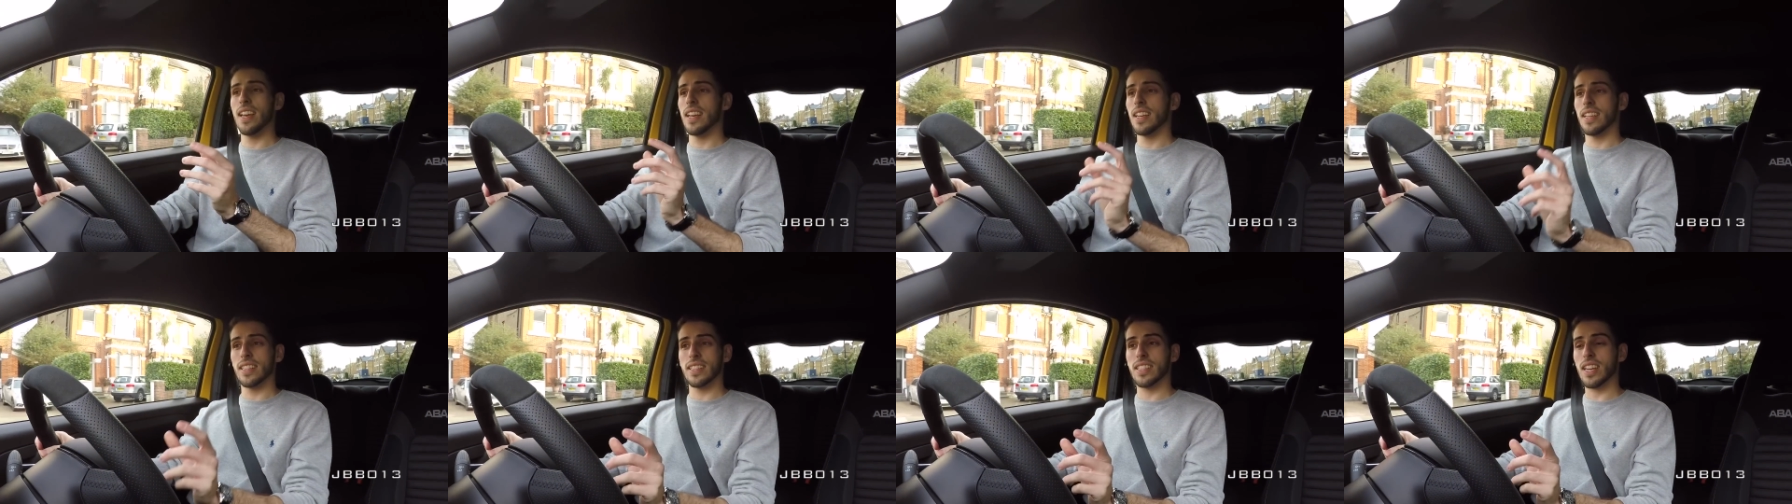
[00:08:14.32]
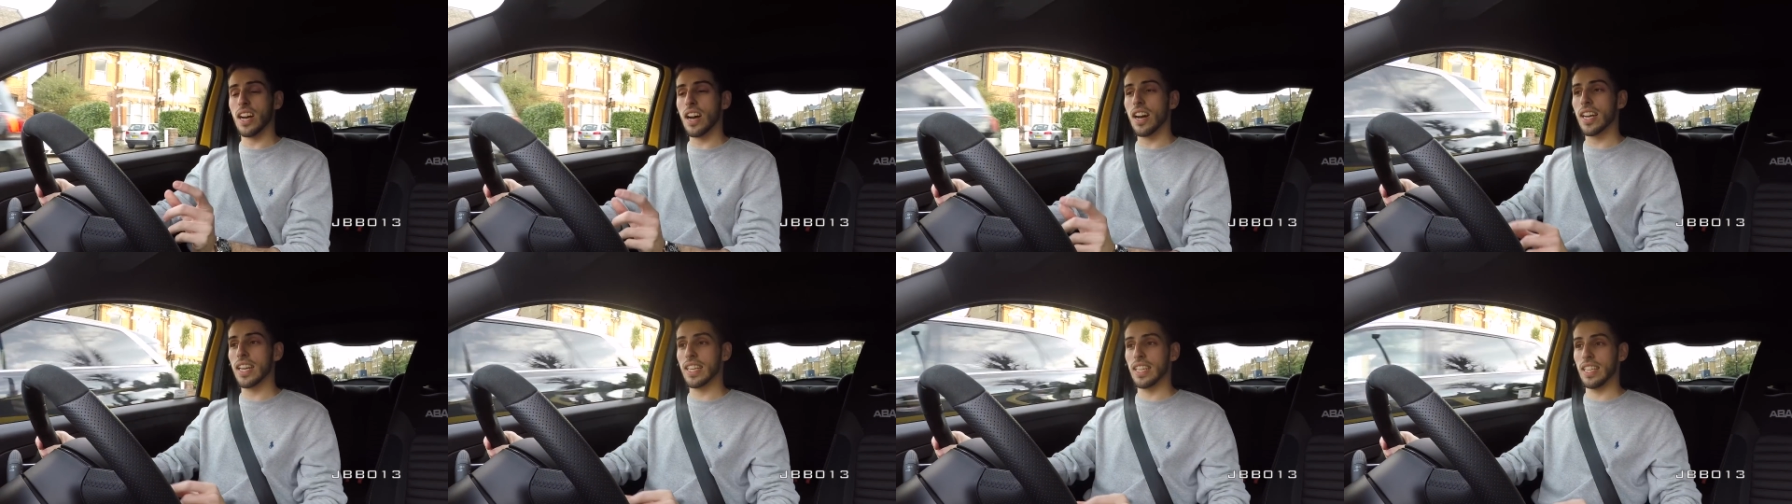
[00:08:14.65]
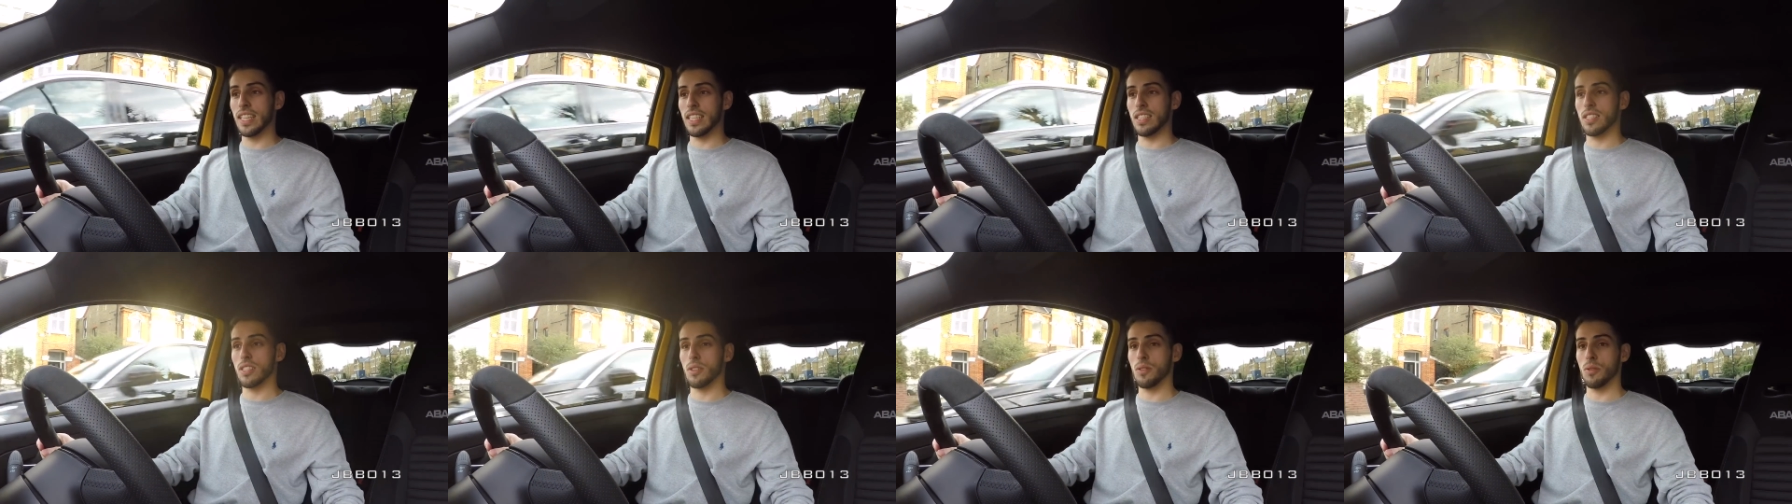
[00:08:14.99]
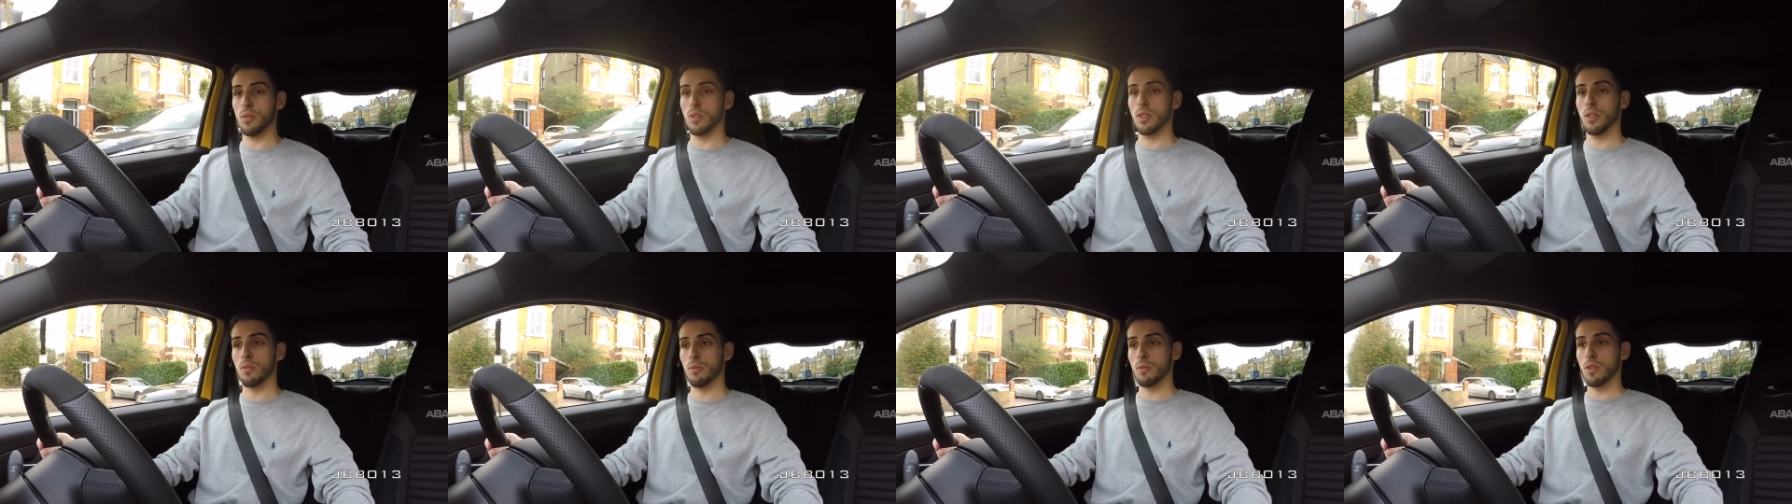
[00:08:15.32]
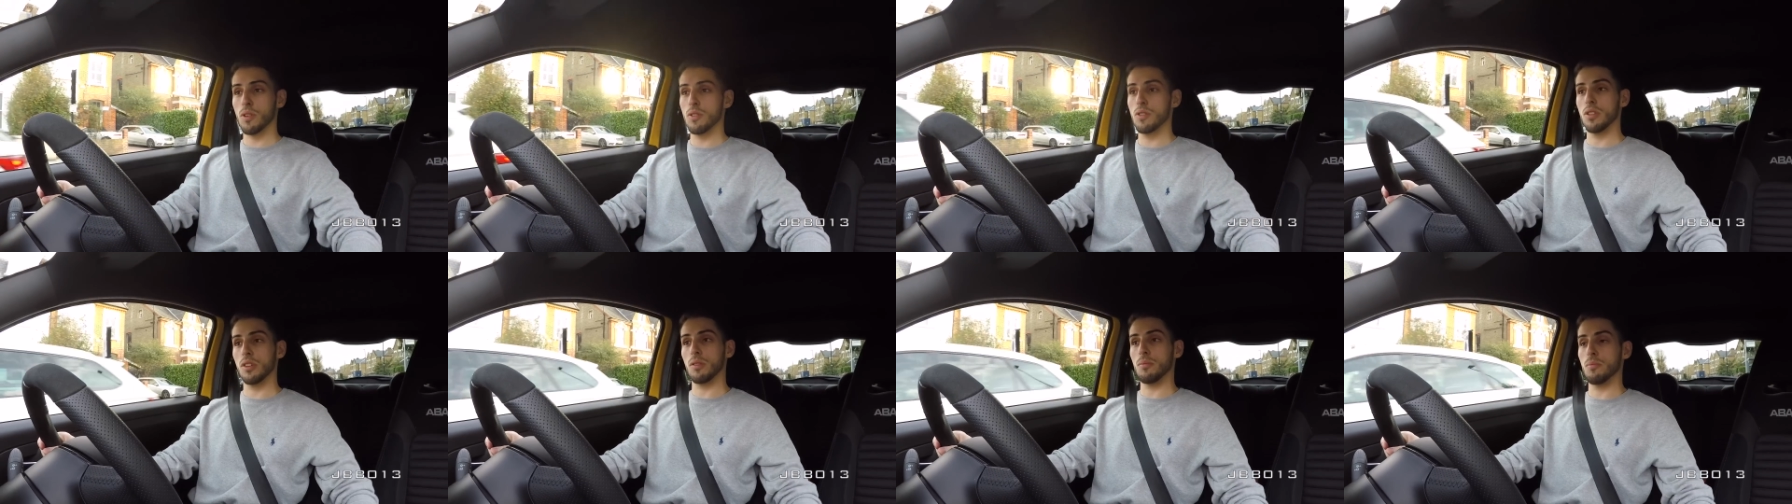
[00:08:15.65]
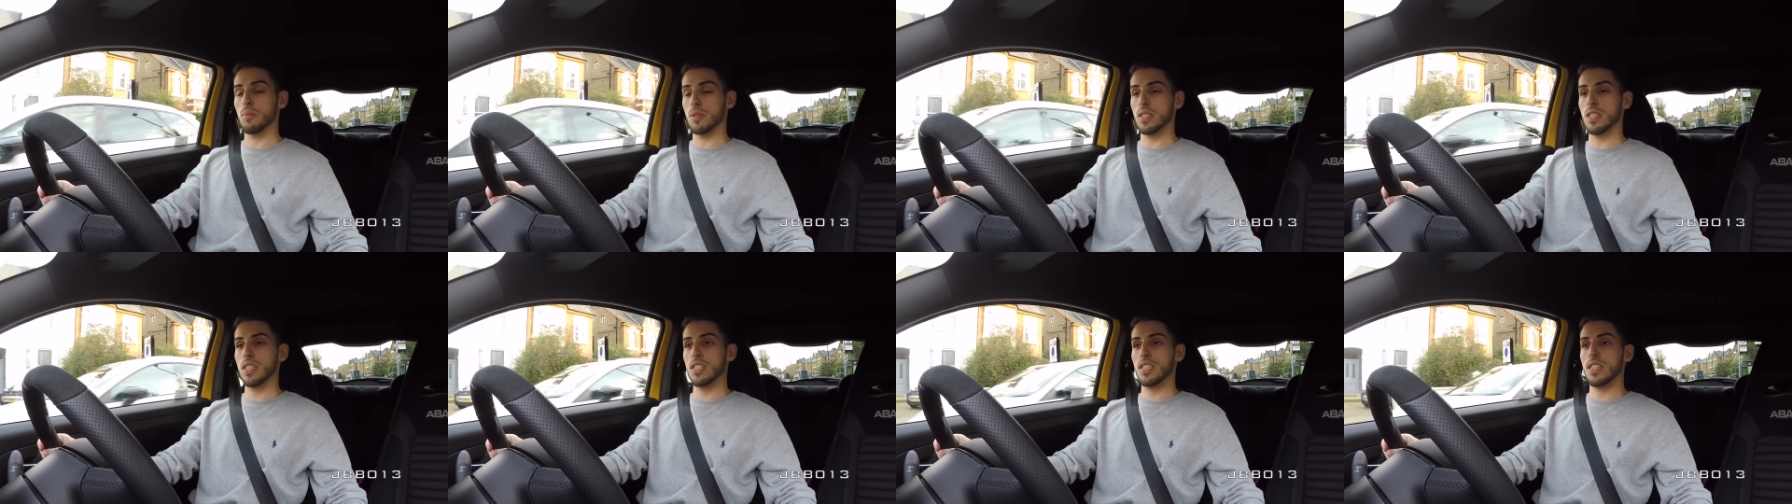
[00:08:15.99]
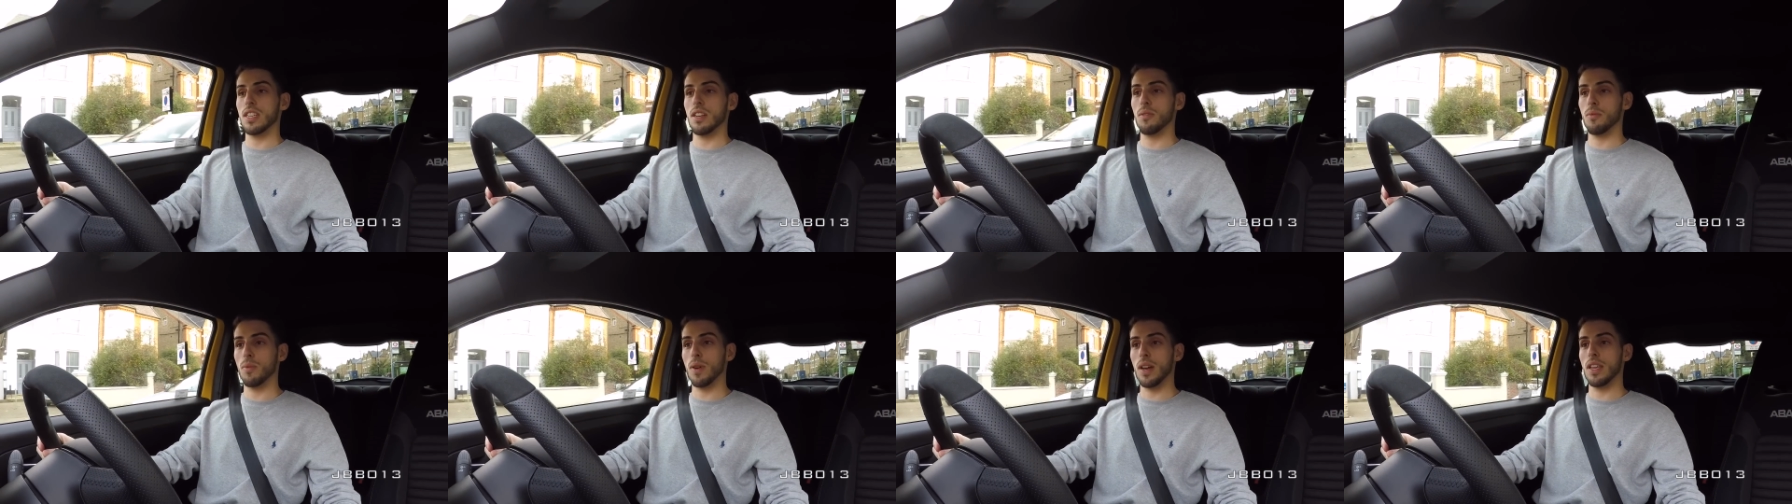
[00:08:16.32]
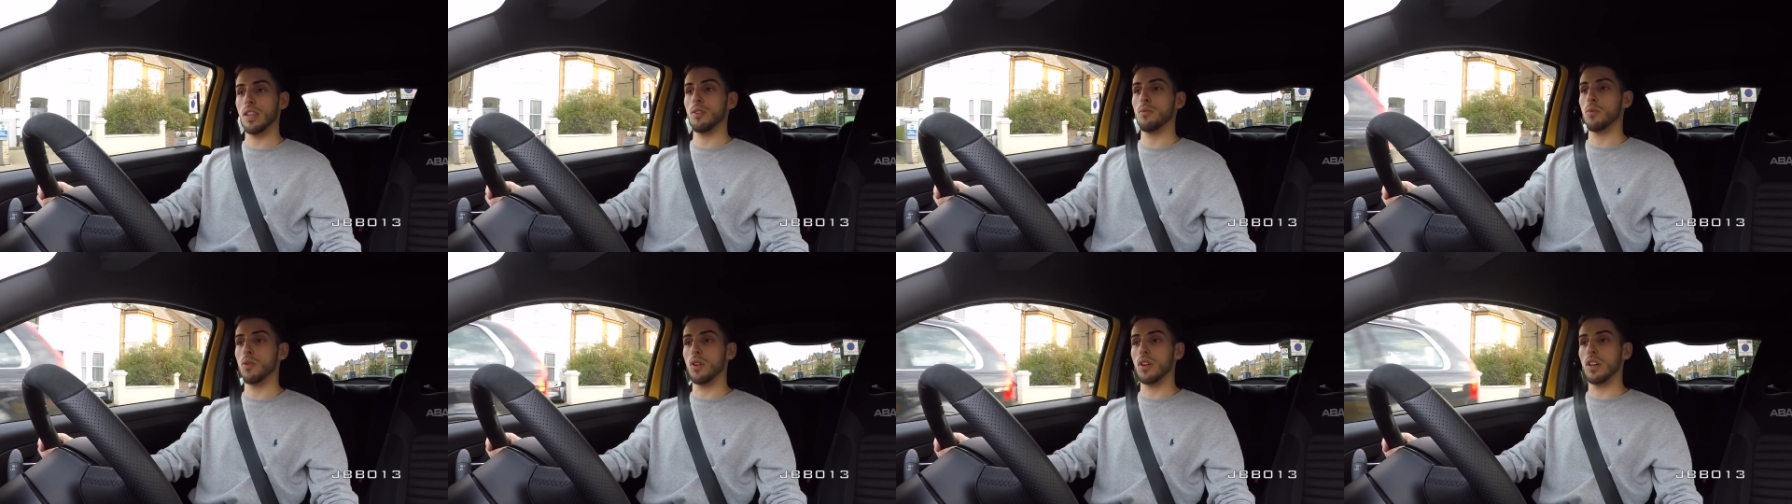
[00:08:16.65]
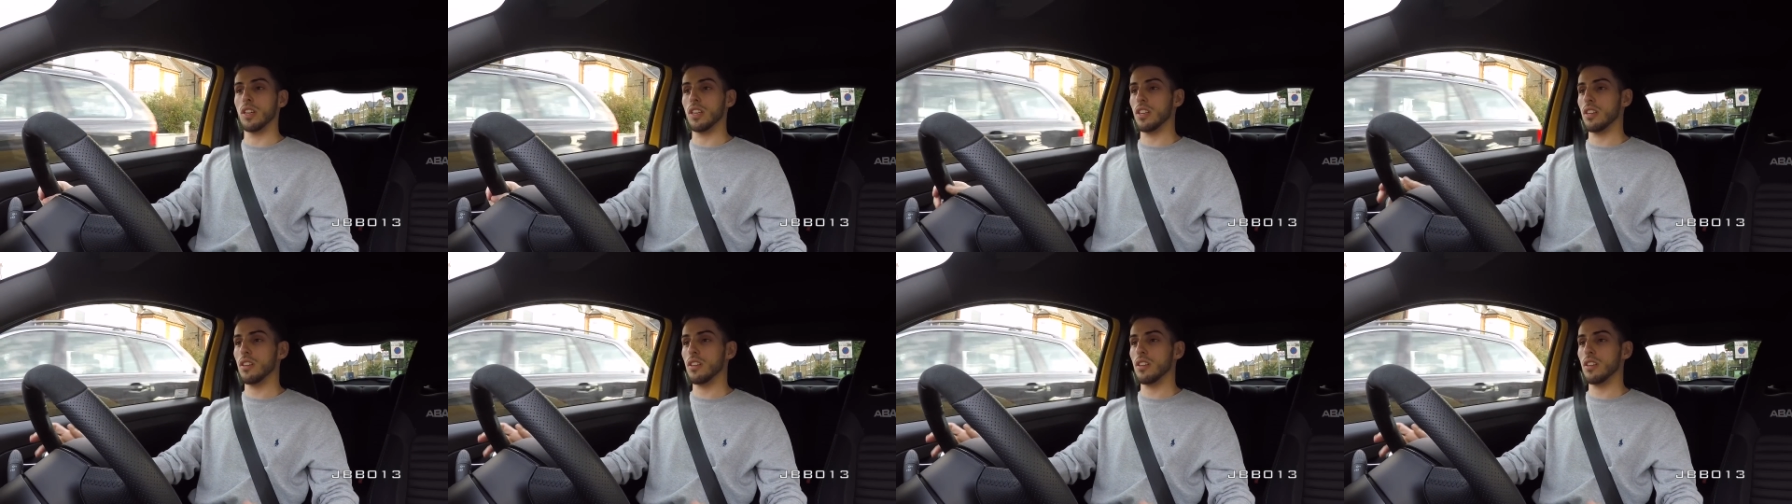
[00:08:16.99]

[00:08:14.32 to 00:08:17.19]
tiny, so on the road you can position it where you want.